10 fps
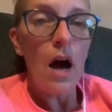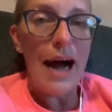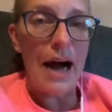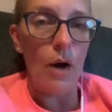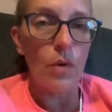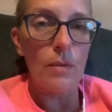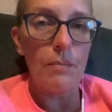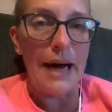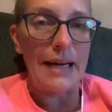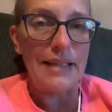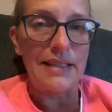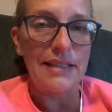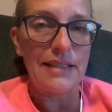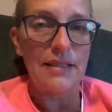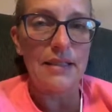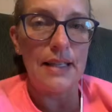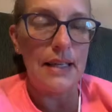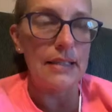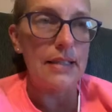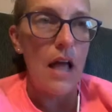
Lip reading: Our body still needs